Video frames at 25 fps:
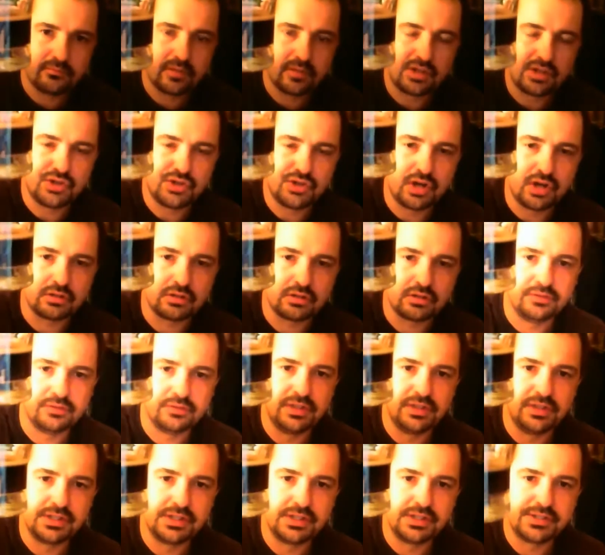Chocolate
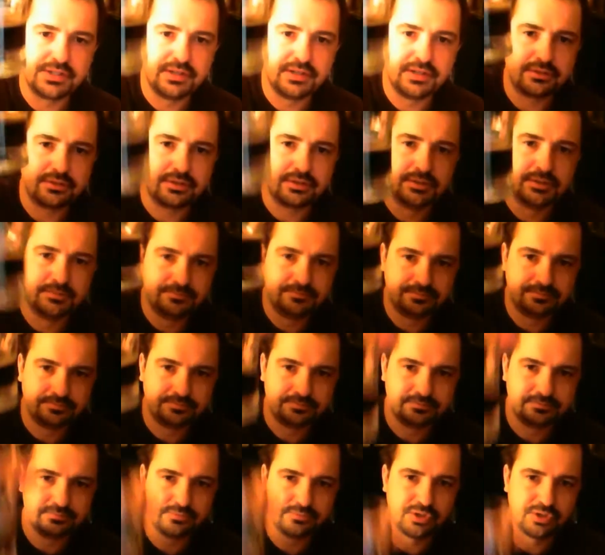vanilla stout.
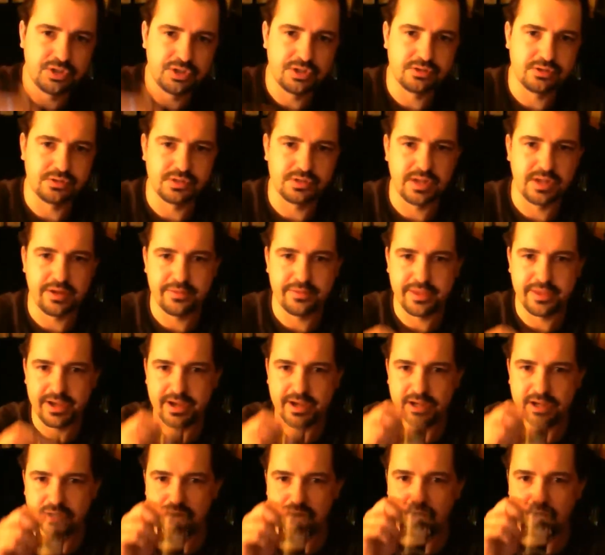Cheers, down the
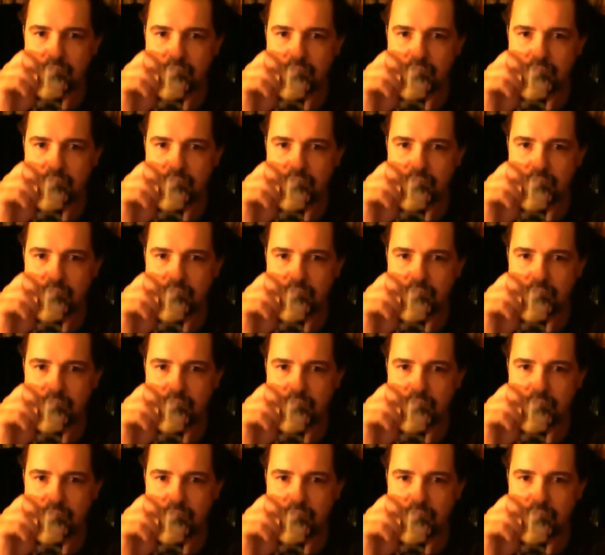hatch.